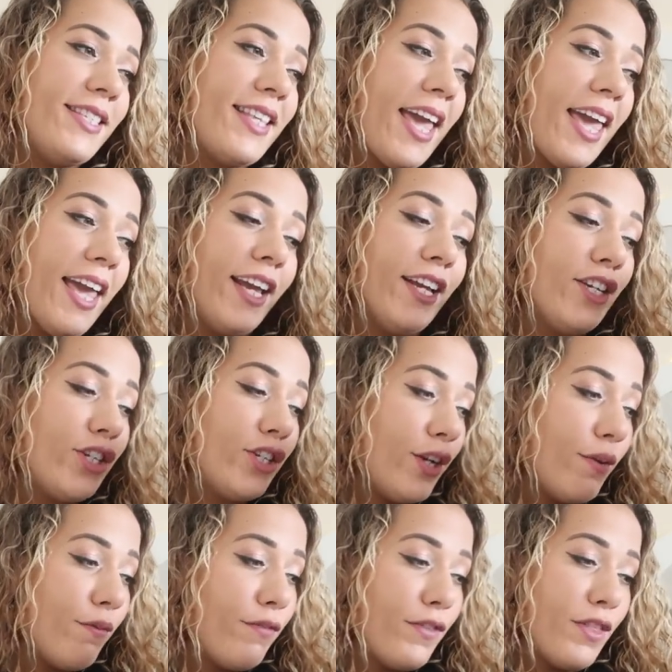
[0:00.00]
this saying,
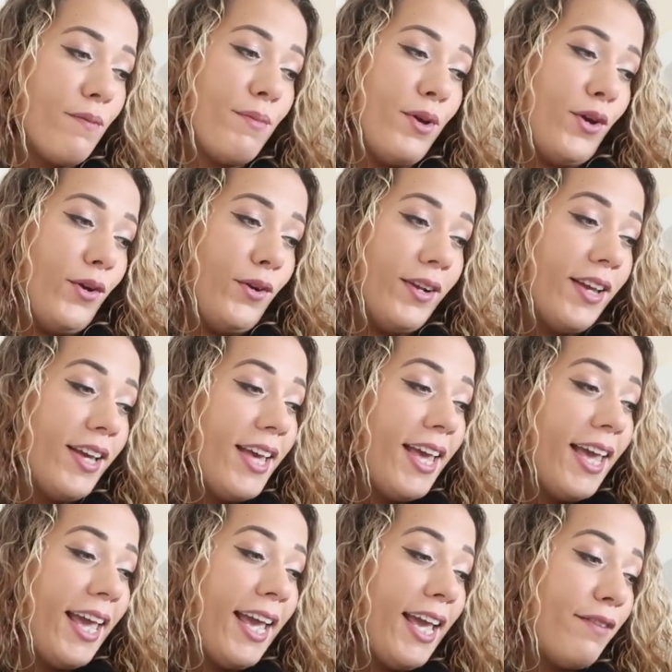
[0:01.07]
shoot for the moon,
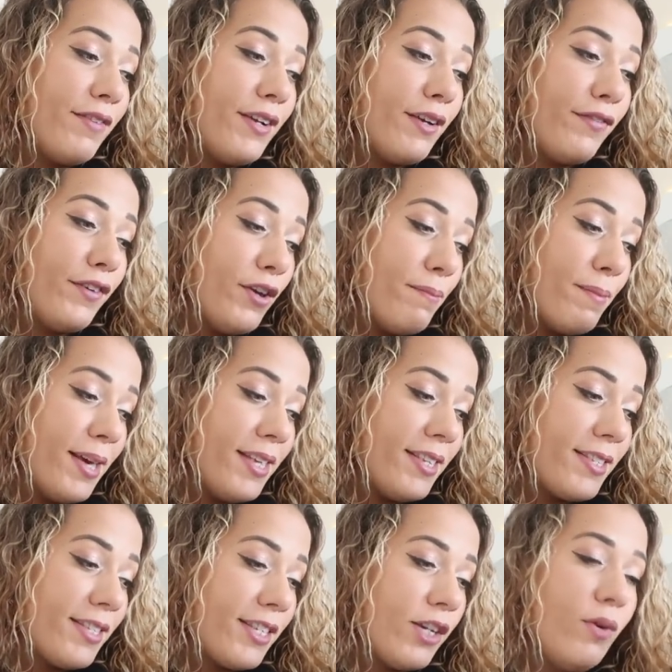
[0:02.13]
even if you
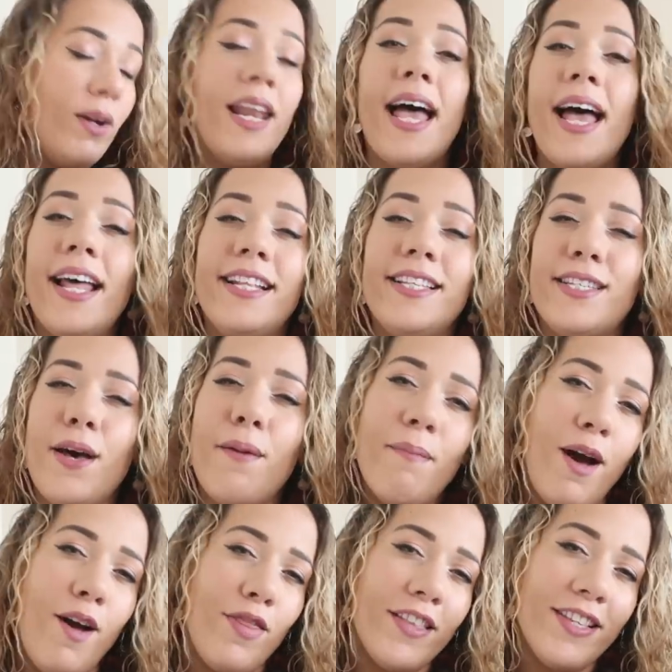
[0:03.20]
miss, you'll land
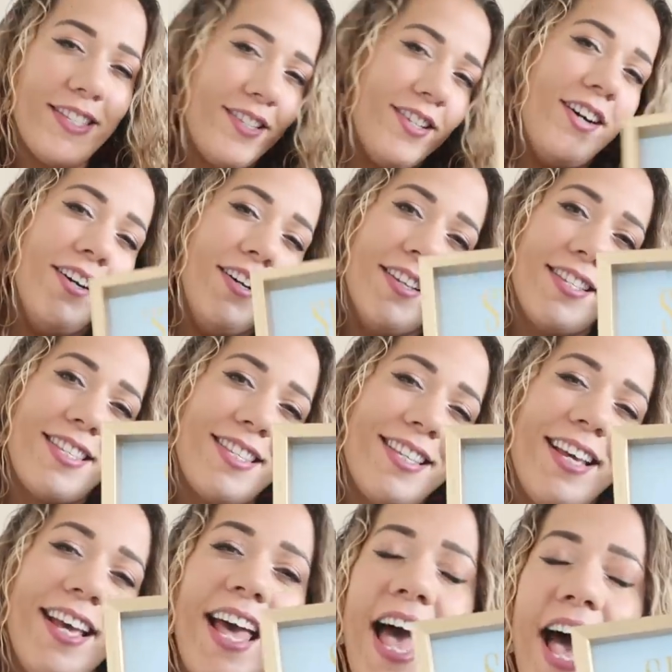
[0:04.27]
among the stars.
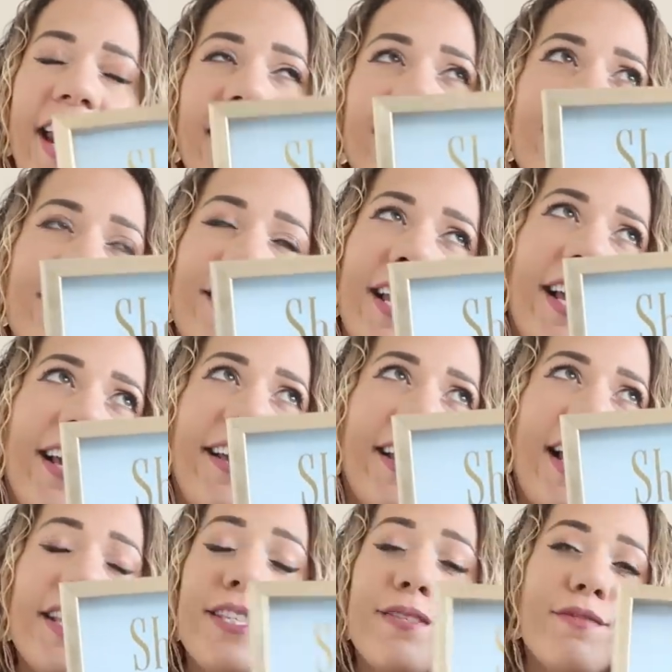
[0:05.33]
And I just think
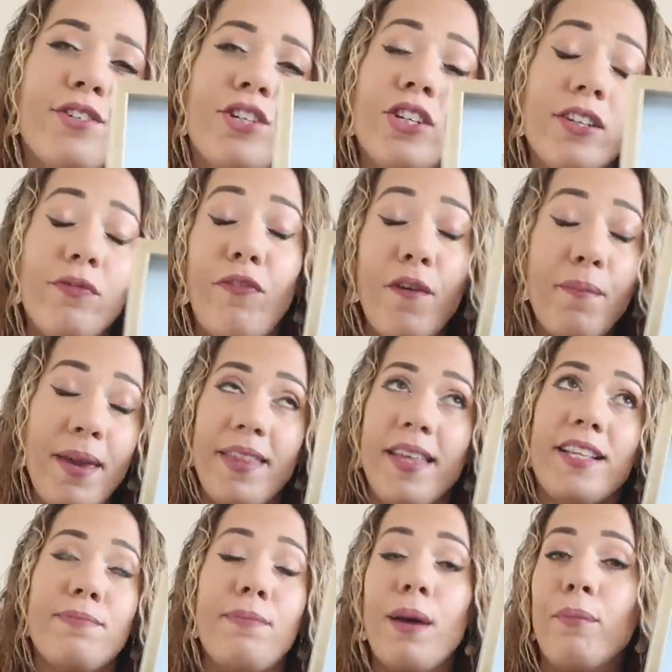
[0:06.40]
that's, for me,
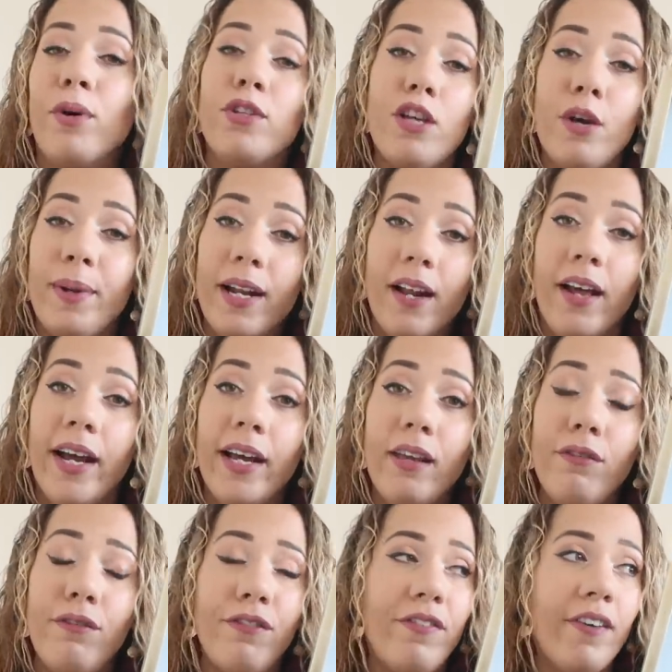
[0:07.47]
that's my motto in
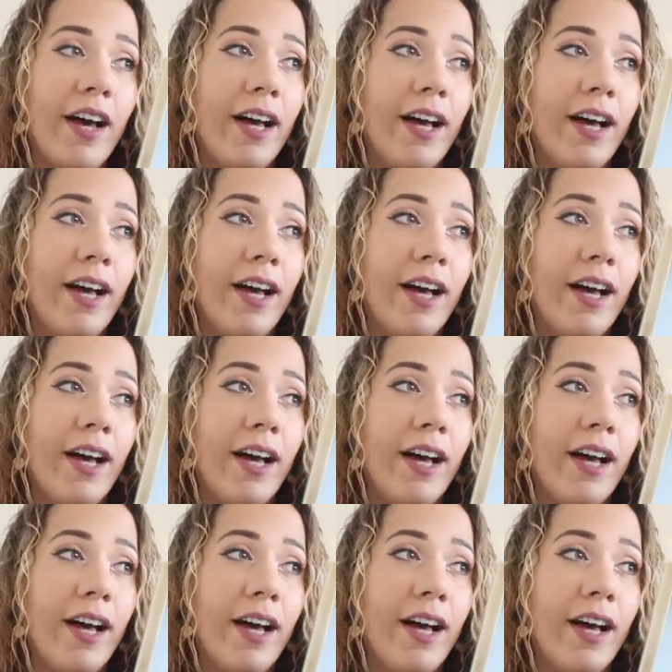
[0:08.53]
life.